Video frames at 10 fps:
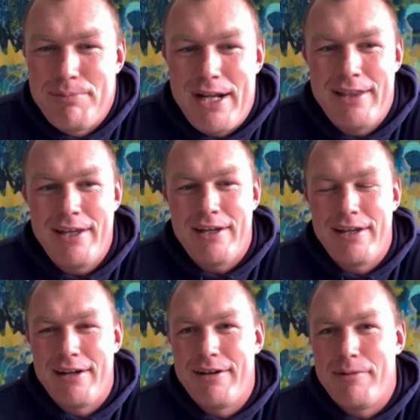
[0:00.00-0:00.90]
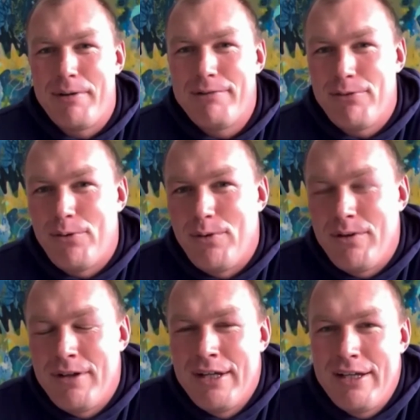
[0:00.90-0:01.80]
But I think, above
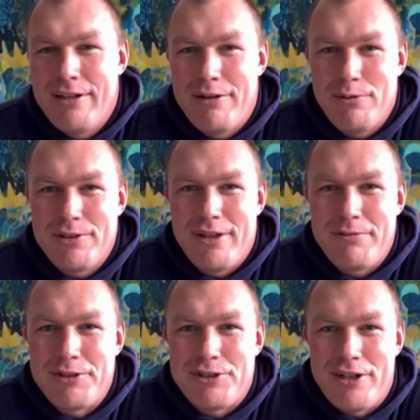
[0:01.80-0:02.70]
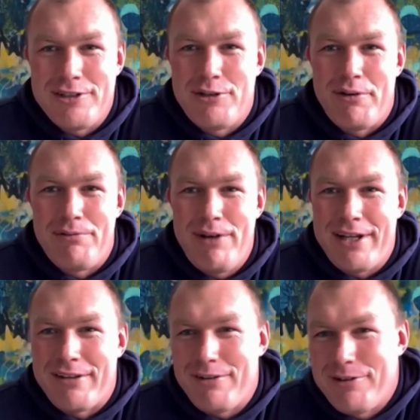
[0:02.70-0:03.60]
all, it also gives you a chance to
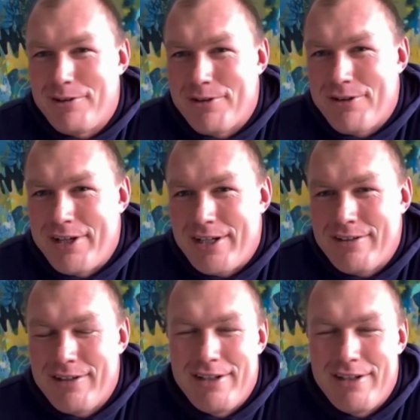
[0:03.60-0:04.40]
reflect on your career.